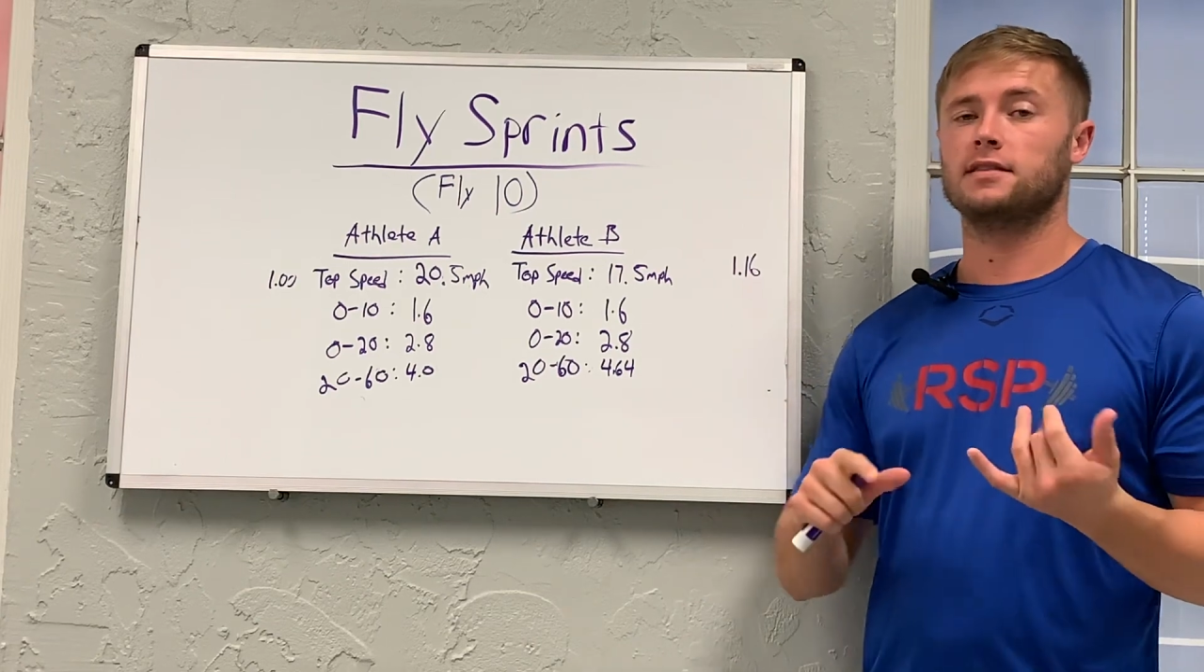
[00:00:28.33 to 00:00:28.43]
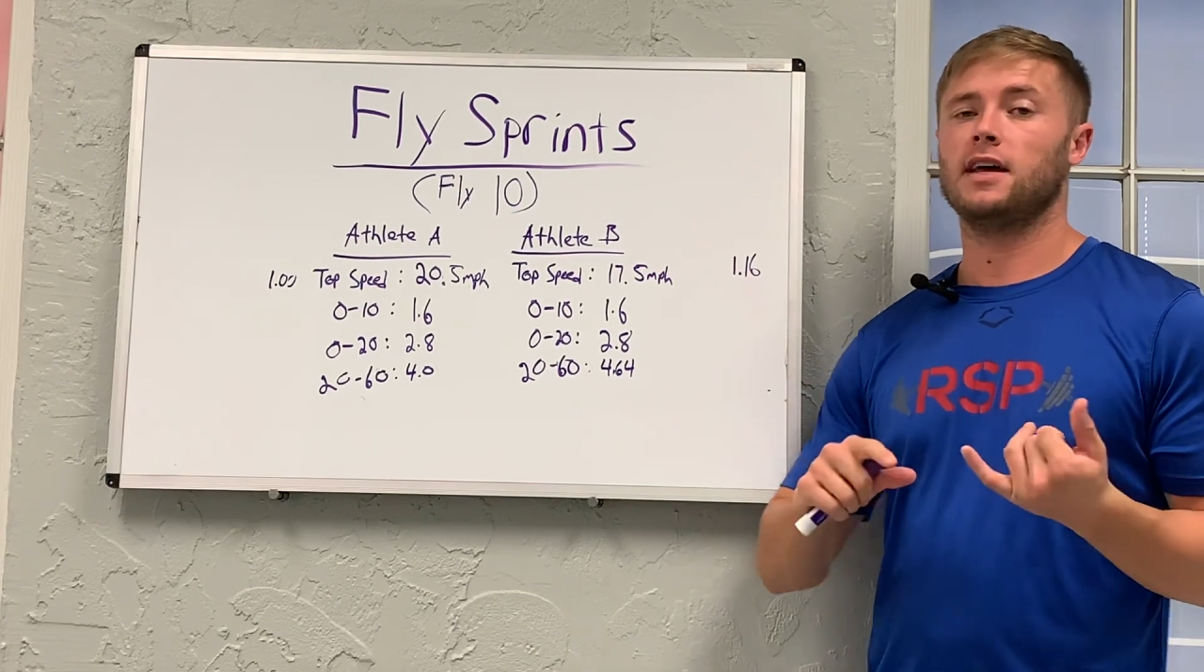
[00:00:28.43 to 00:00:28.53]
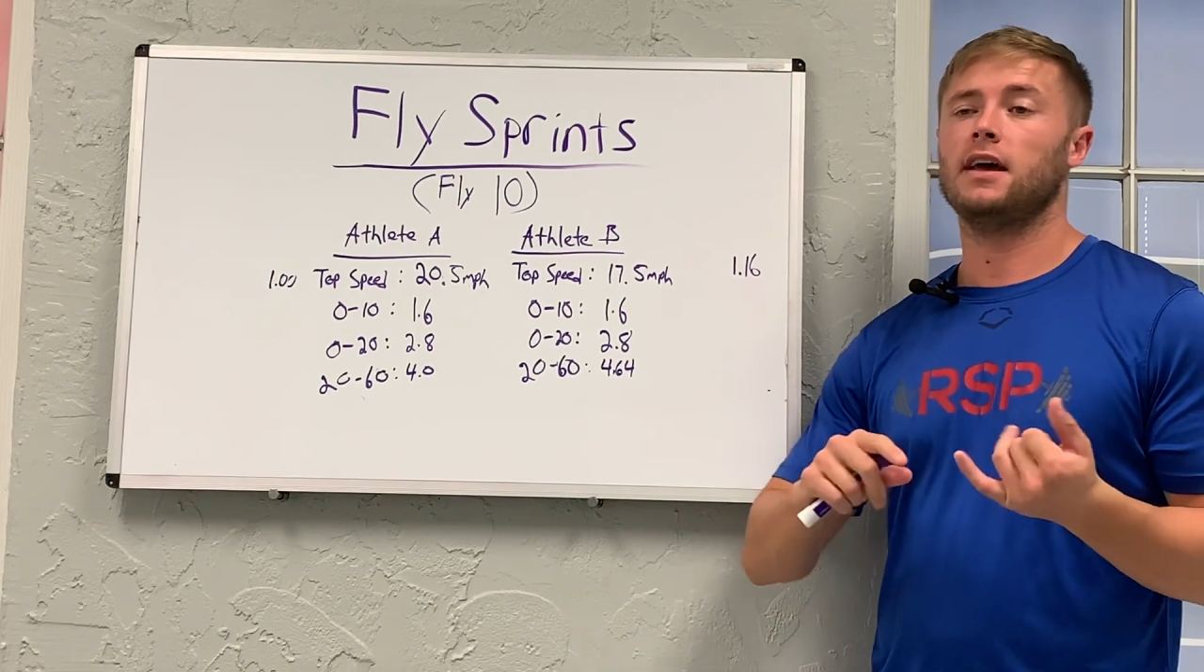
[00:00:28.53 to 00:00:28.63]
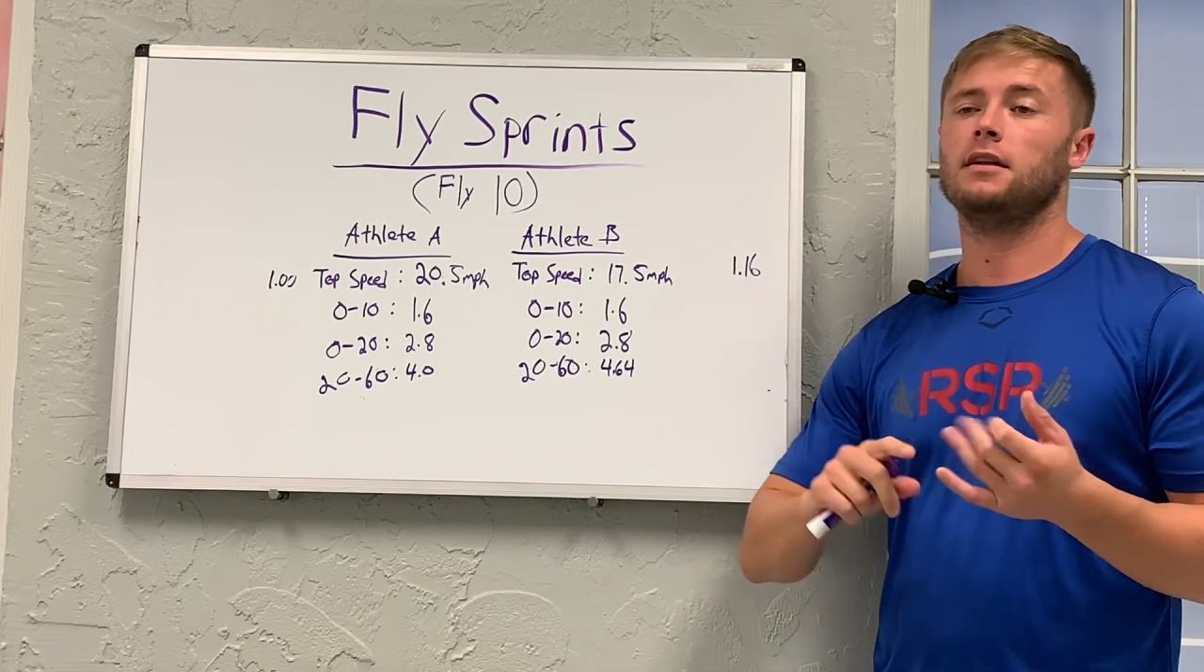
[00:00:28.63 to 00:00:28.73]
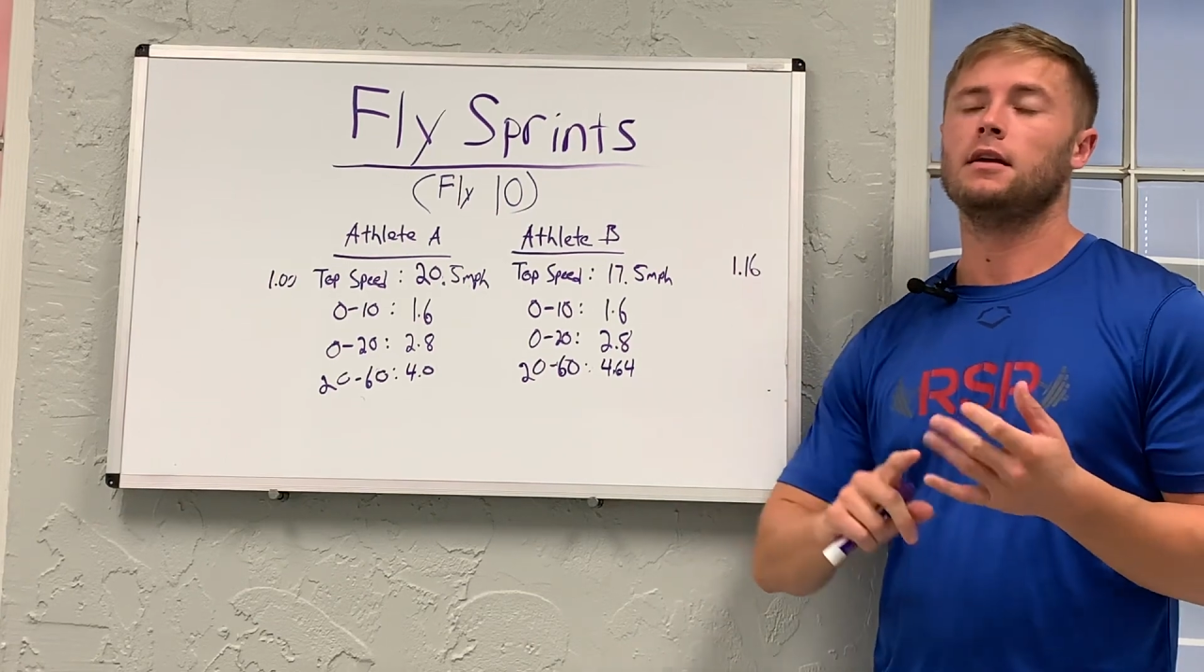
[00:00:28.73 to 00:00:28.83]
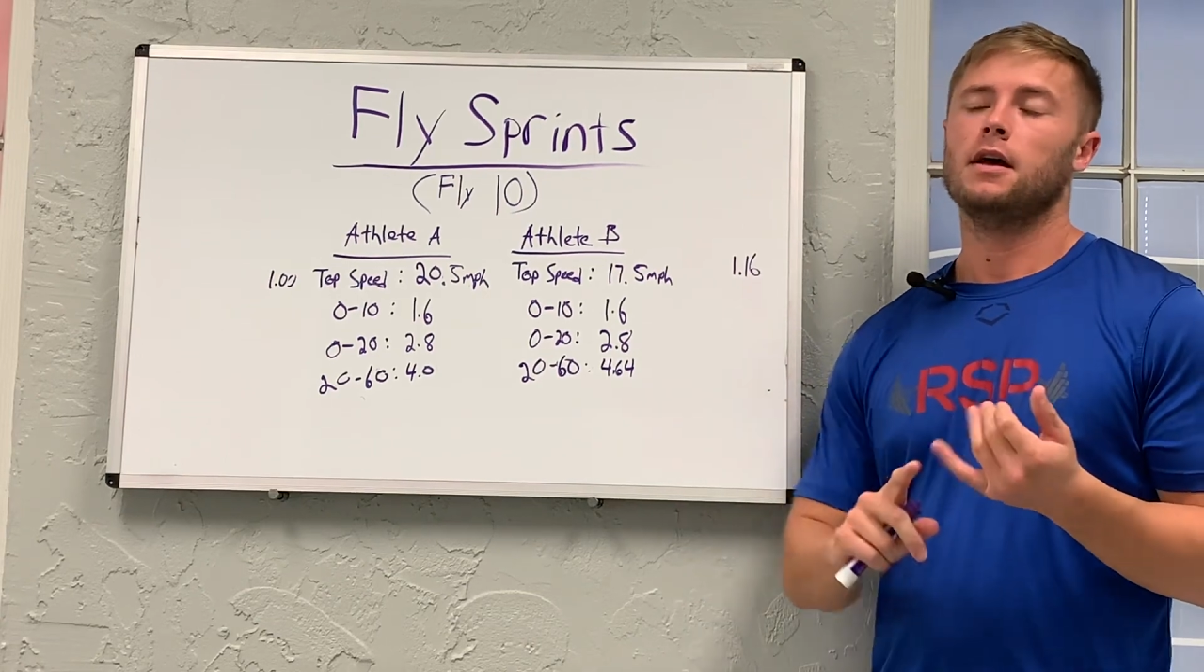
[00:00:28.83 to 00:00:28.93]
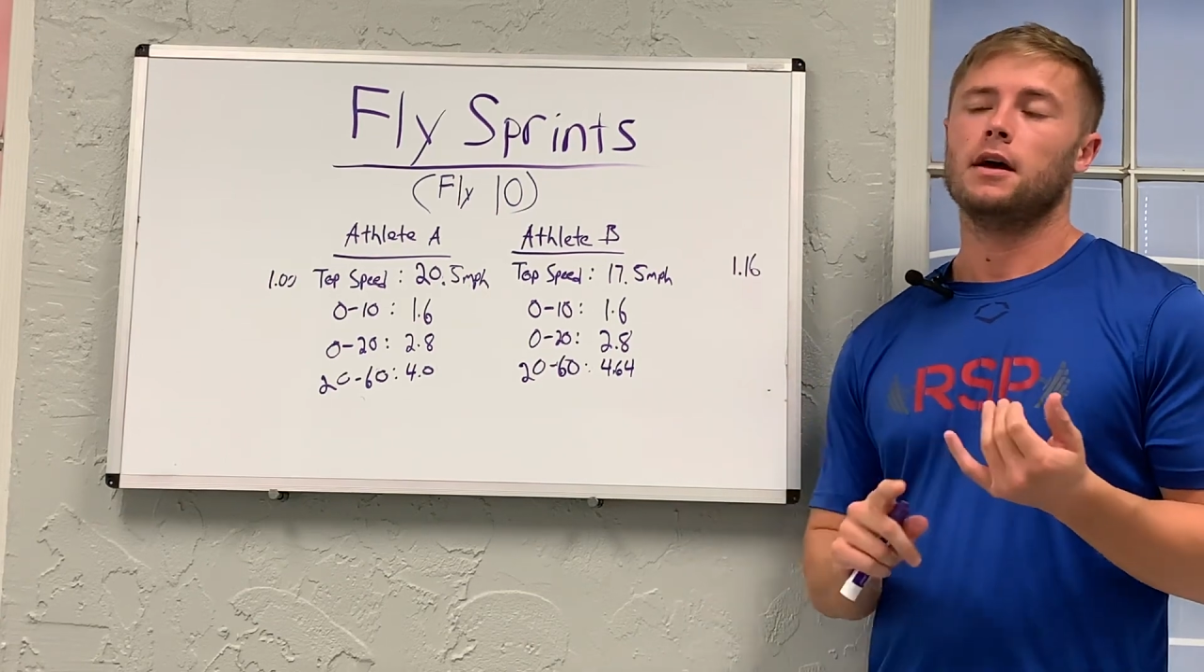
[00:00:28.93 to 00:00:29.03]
10.